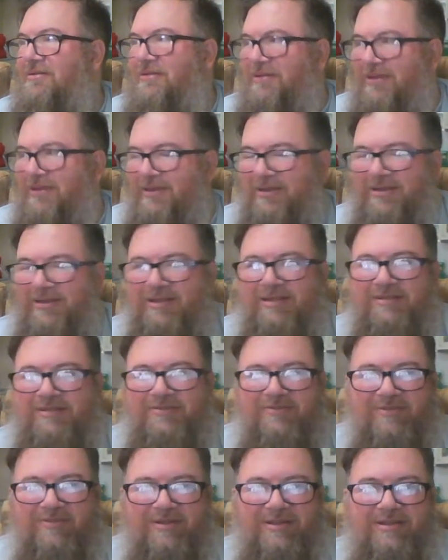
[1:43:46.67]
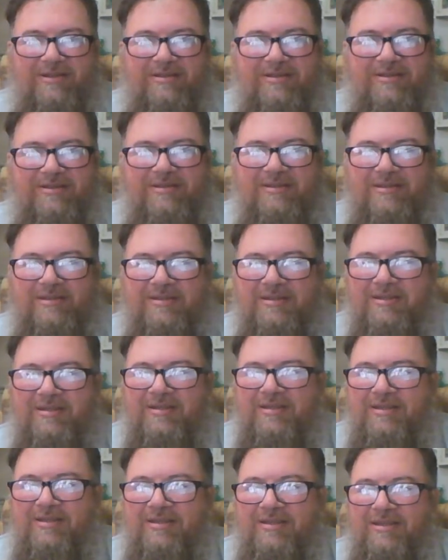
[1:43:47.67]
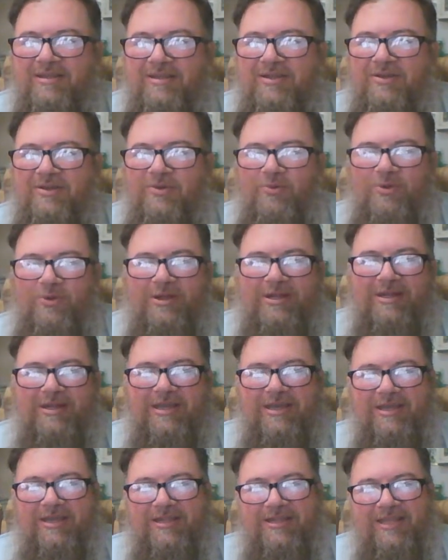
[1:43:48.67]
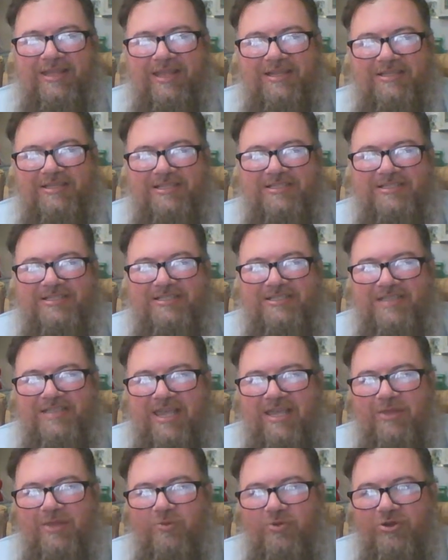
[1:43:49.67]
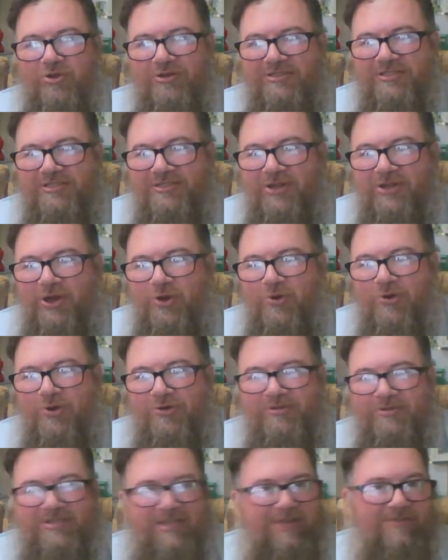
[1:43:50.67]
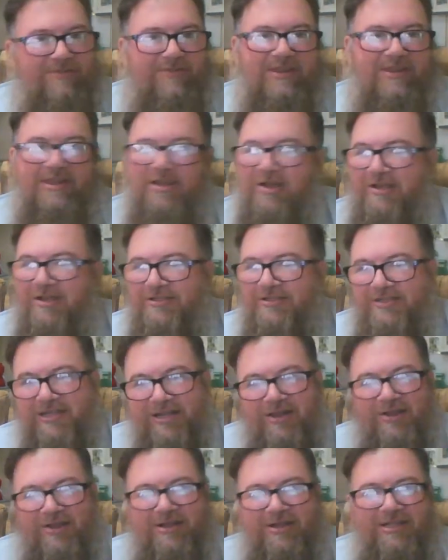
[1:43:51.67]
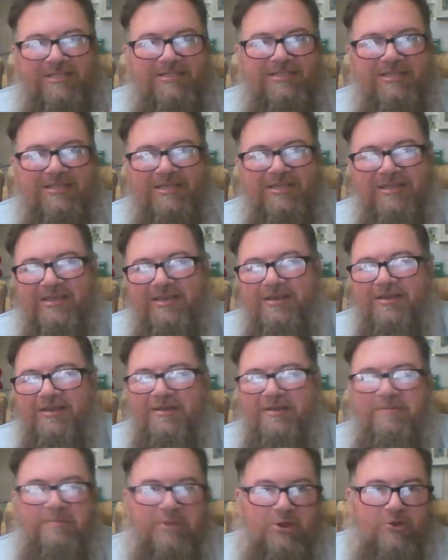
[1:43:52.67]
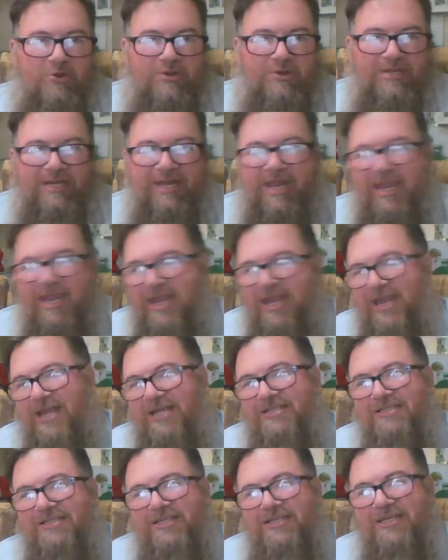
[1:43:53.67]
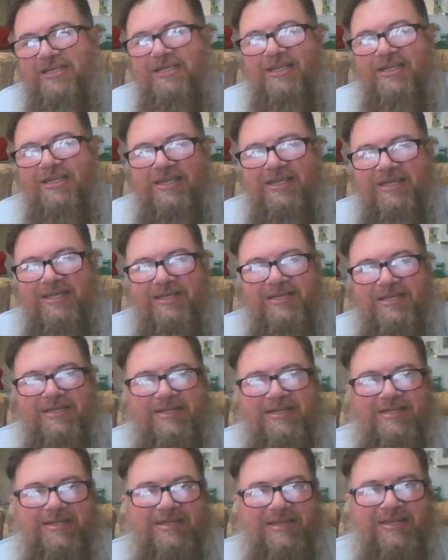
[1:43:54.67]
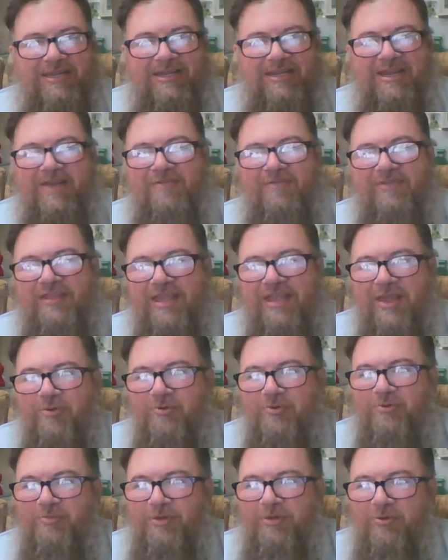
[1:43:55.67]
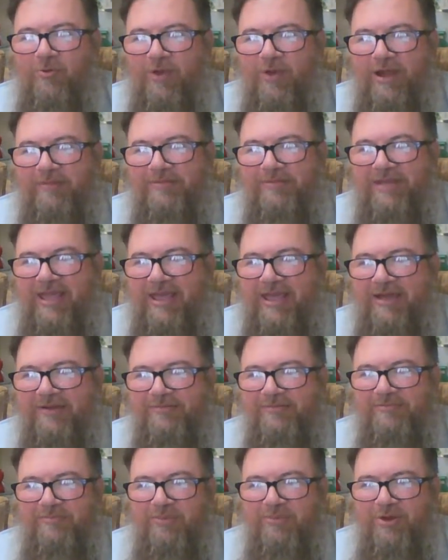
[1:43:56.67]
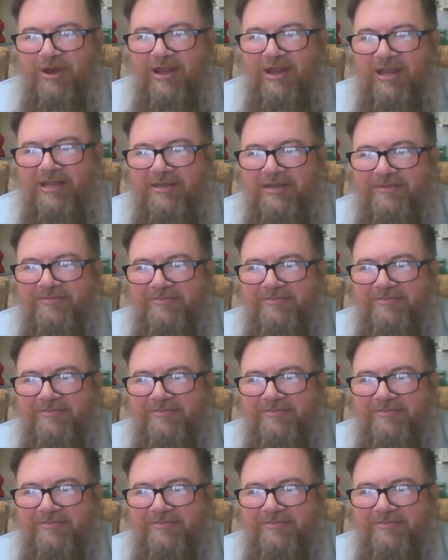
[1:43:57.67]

yeah, that's fun. When they just say the word snow on TV, all of a sudden all these milk and eggs and everything will be wiped out, bread.